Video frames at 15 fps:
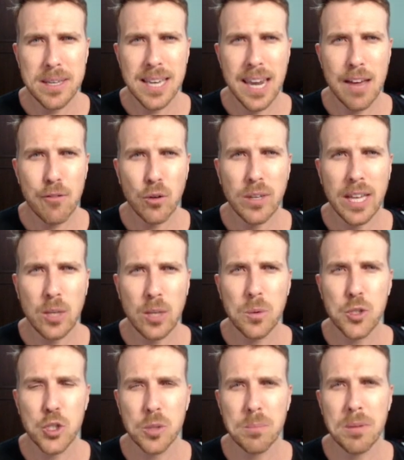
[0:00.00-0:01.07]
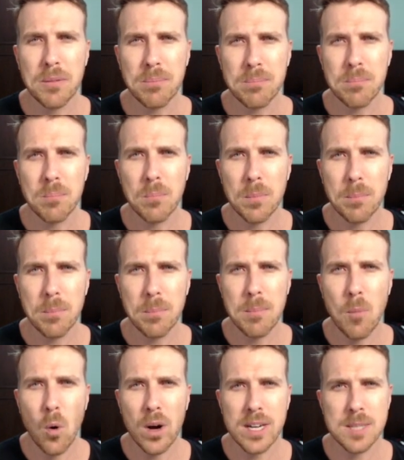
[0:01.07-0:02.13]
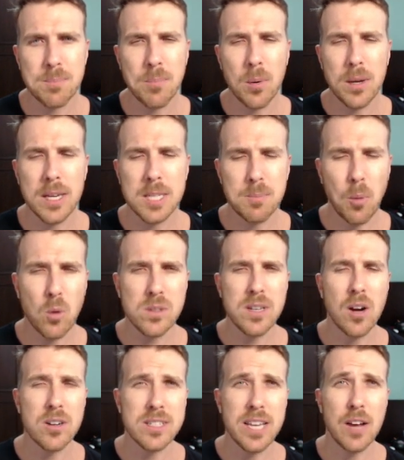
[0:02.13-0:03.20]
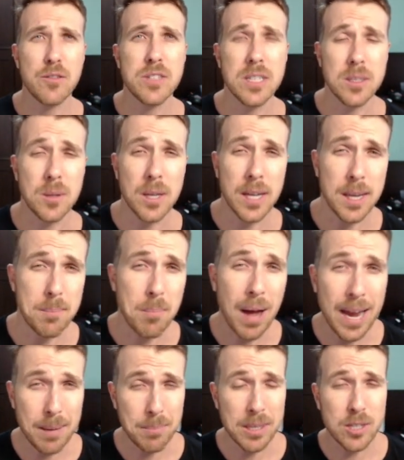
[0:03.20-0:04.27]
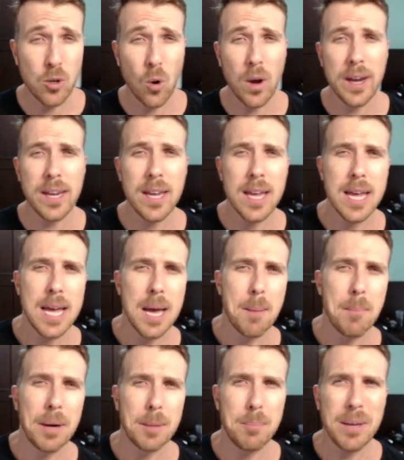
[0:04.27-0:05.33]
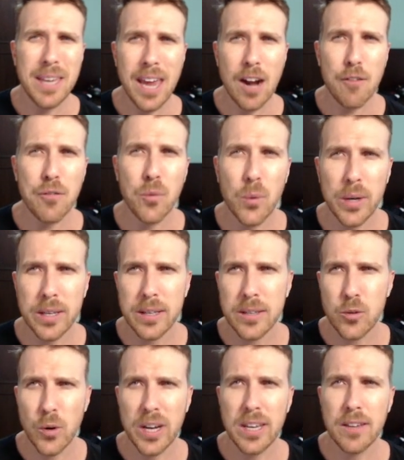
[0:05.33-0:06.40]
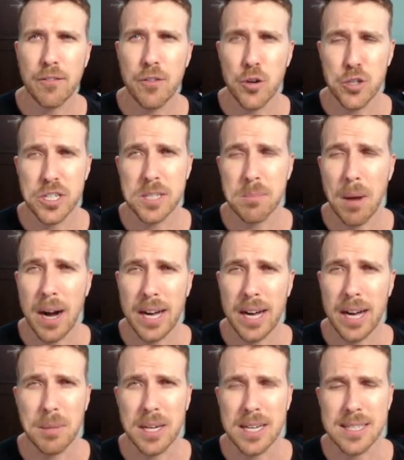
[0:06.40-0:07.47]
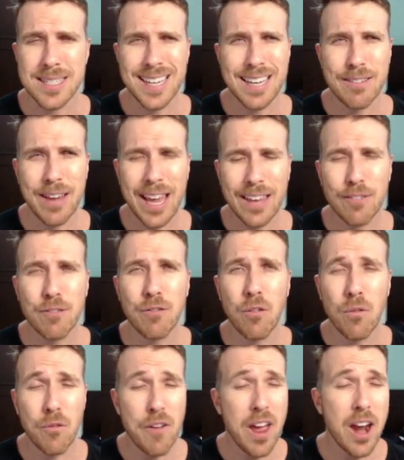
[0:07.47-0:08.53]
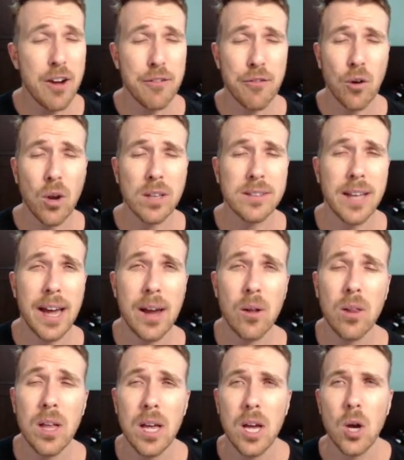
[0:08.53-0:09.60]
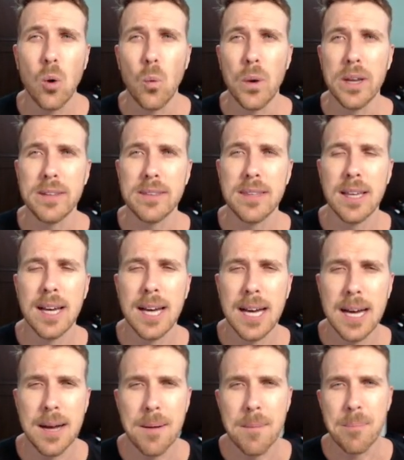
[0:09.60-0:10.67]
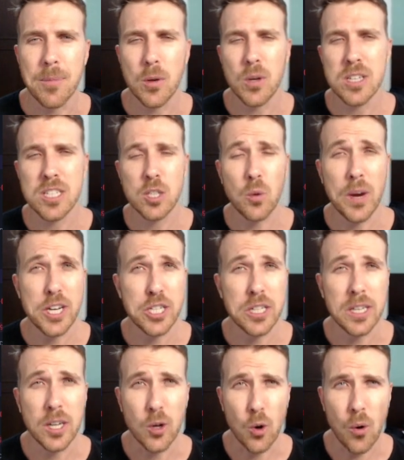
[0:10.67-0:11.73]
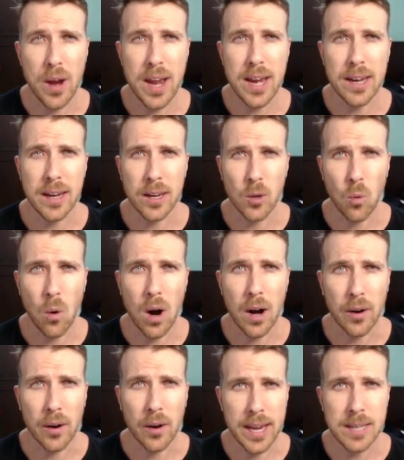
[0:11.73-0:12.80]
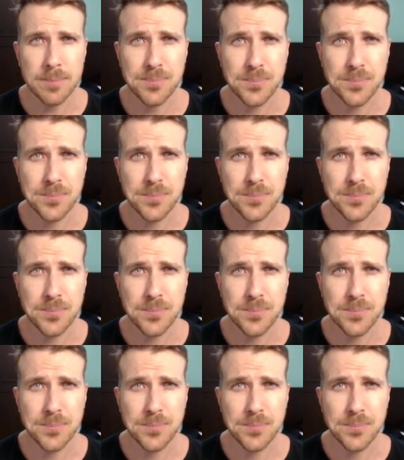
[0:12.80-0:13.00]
a level that we should be more exposing ourselves into buying Bitcoin. But be careful with trading futures market, because can get very volatile with the situation in Ukraine and the war. Okay,